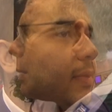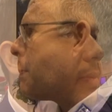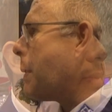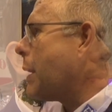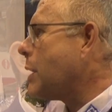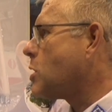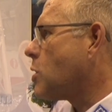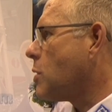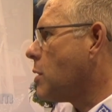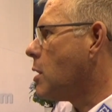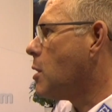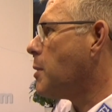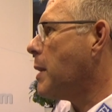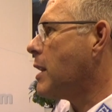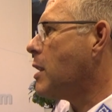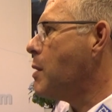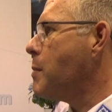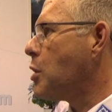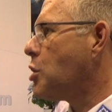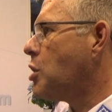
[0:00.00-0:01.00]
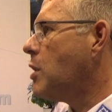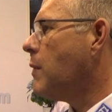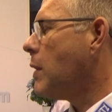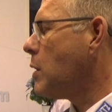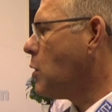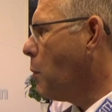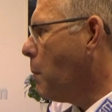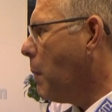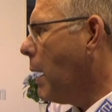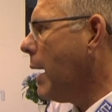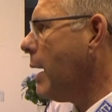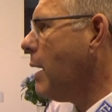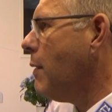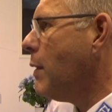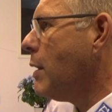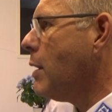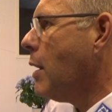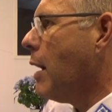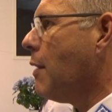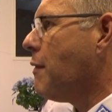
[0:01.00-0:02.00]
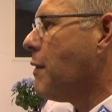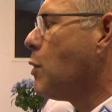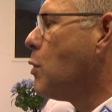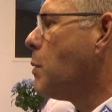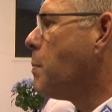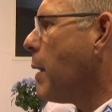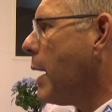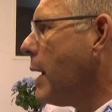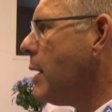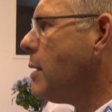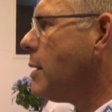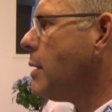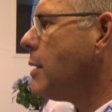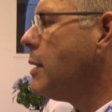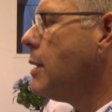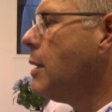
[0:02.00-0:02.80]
depends on the dry cleaning machine what you buy when you have a good brand.